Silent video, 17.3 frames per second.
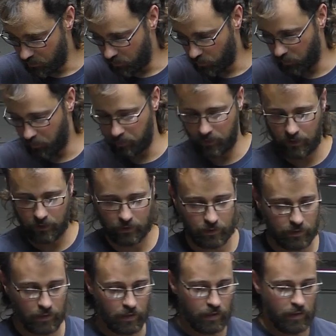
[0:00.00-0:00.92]
would
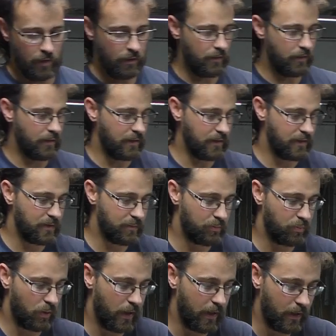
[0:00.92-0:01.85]
be these
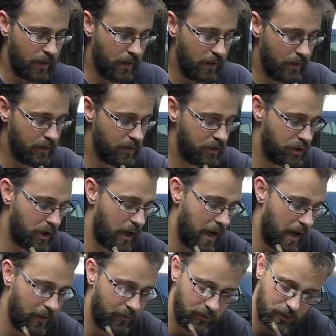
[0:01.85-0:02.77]
brake
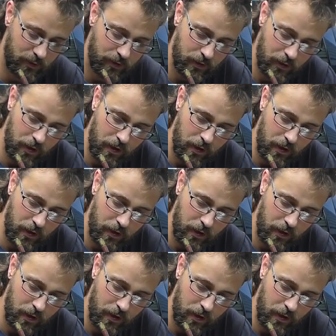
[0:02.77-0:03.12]
shafts.